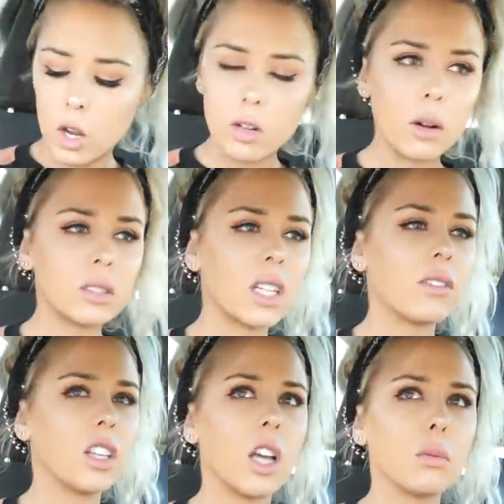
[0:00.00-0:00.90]
Oh no, it's
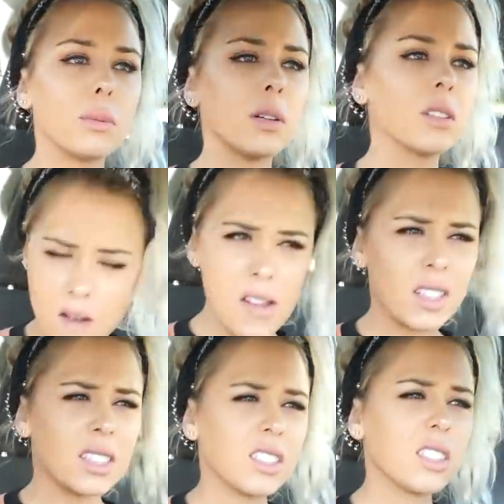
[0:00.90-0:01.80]
definitely almond milk.
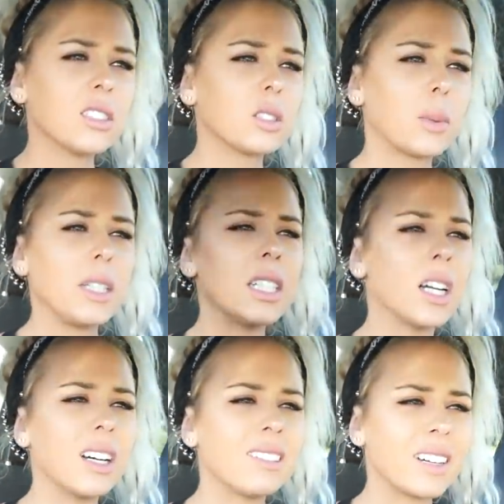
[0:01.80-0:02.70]
It's not sweet
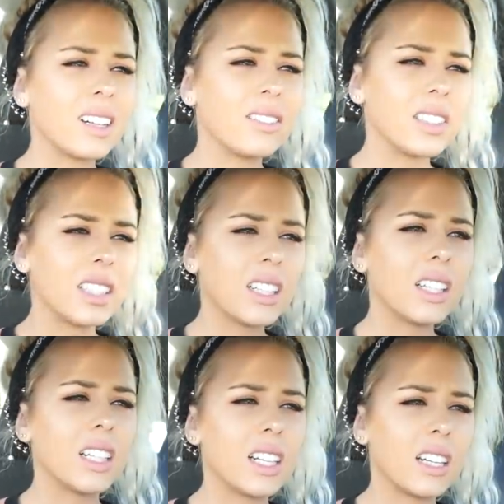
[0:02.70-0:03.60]
enough. I got vanilla
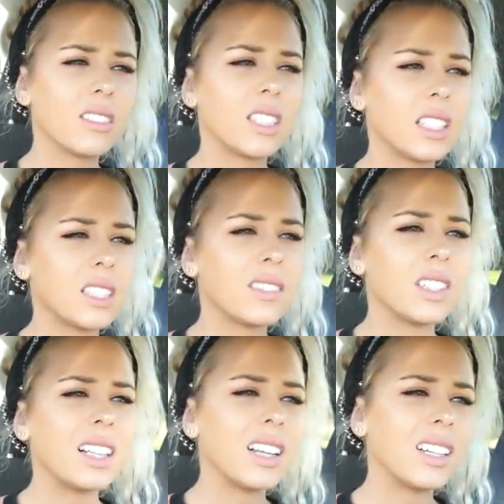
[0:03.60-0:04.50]
in it and I don't taste the
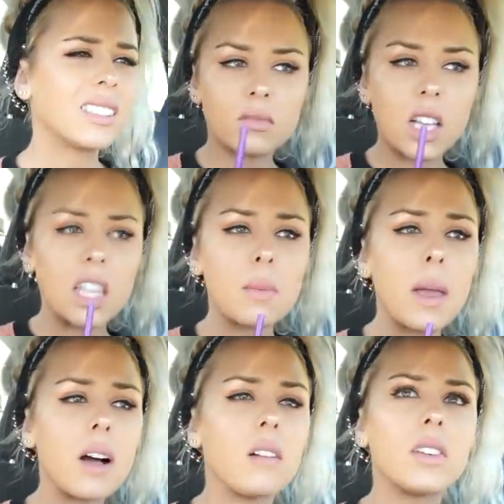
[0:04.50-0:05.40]
vanilla. I need
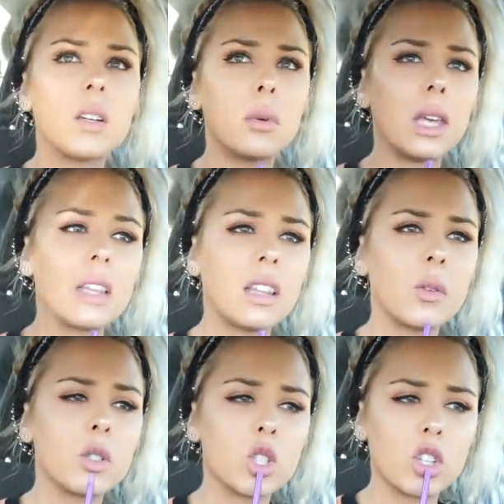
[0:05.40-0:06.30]
my coffee to be like
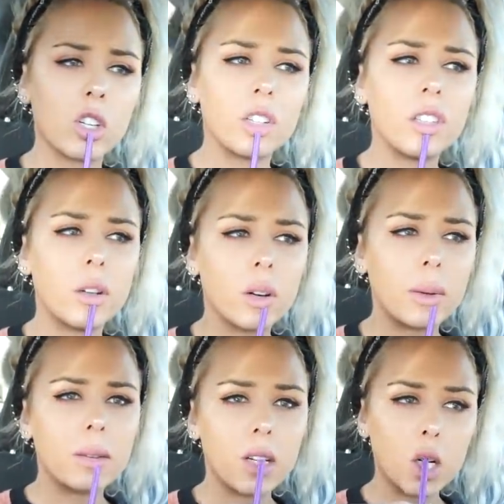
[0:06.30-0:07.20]
liquid sugar, you know what I
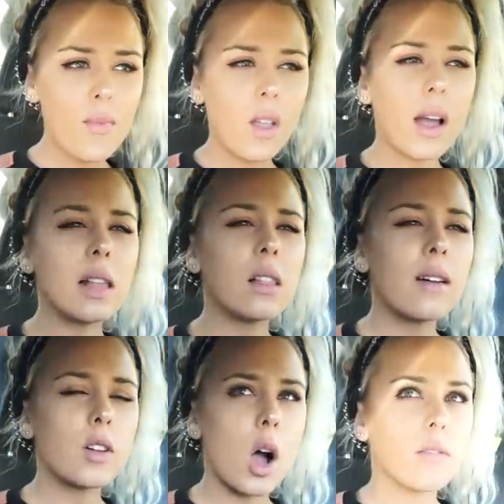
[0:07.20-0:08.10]
mean? I
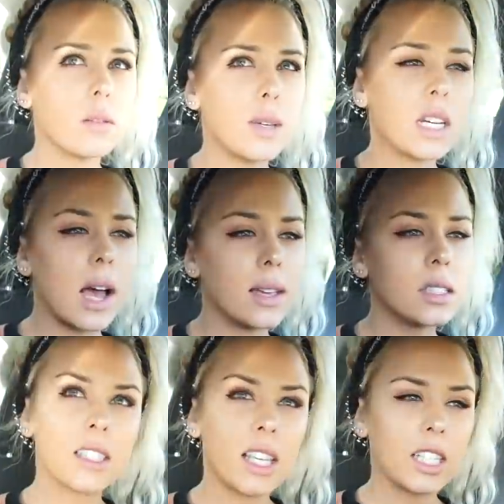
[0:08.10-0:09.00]
love Coffee Bean
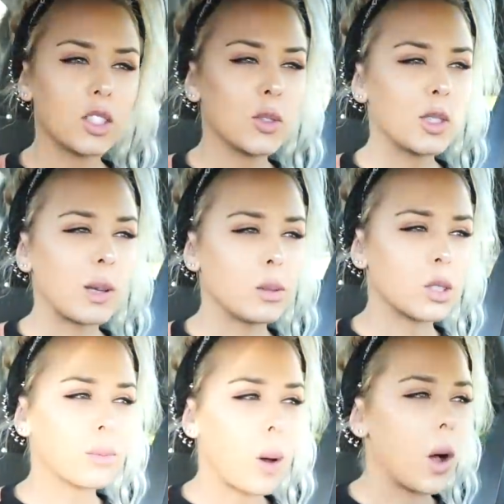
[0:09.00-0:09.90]
ice. It's like so
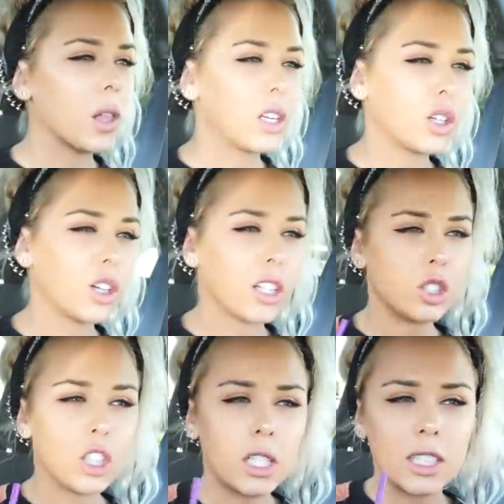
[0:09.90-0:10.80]
small and
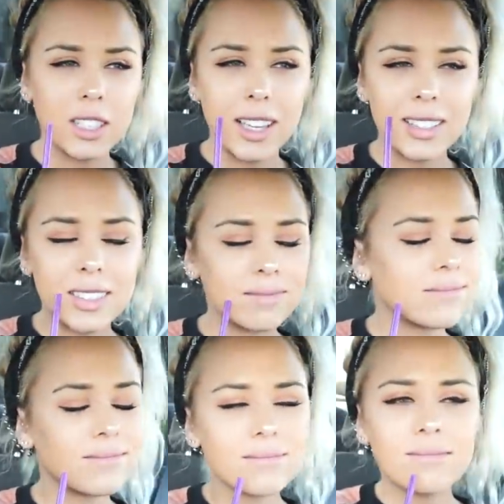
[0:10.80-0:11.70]
crunchy and like
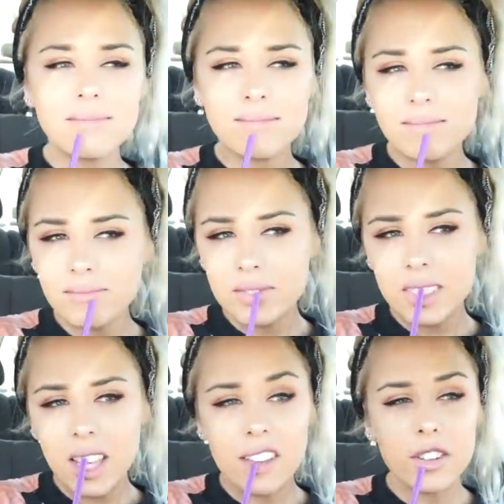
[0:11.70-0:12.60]

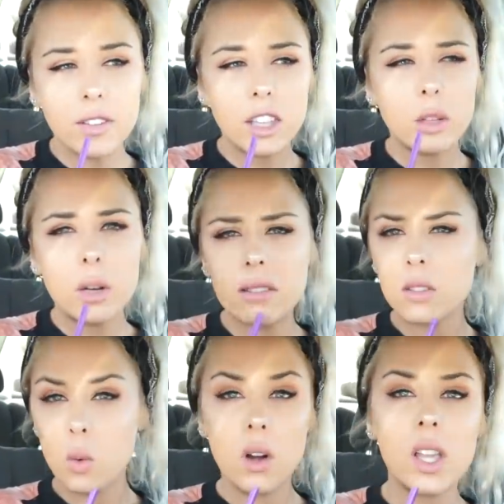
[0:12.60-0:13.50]
everything you would
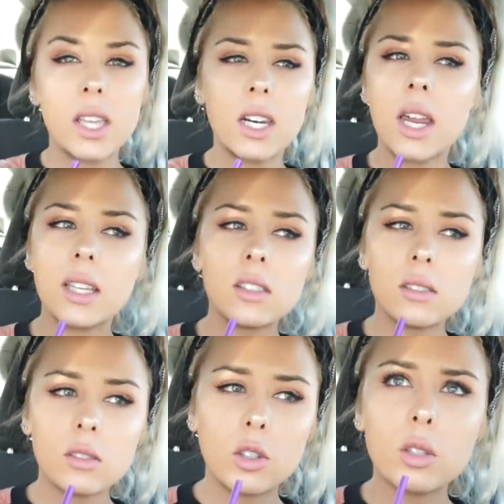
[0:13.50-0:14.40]
ever want in an
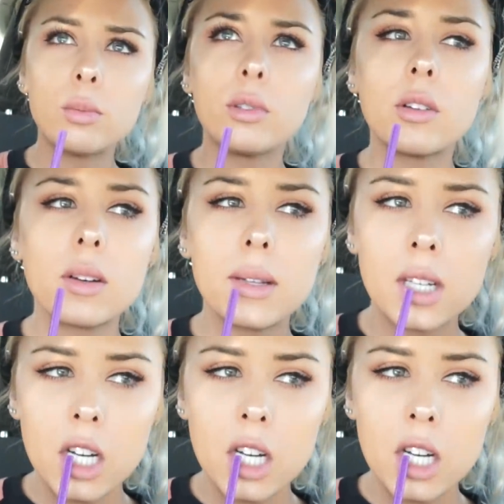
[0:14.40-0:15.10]
ice cube, you know what I mean?